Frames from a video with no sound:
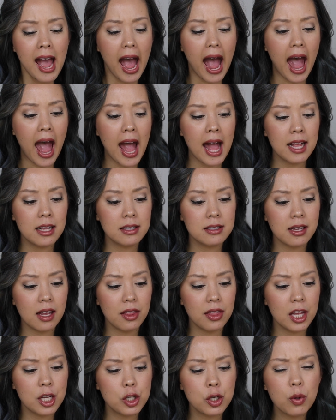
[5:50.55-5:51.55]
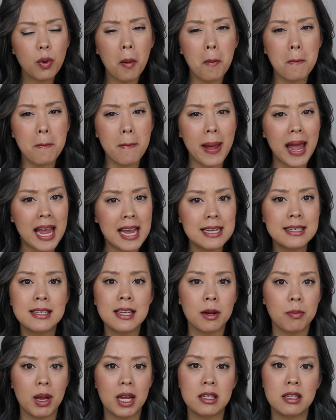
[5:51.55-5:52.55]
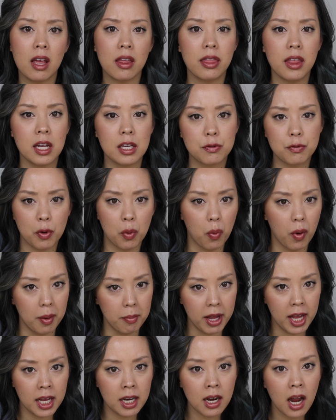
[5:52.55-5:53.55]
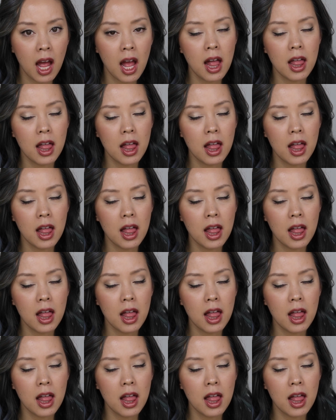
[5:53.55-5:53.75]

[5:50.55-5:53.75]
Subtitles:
And they do amazing, amazing things for women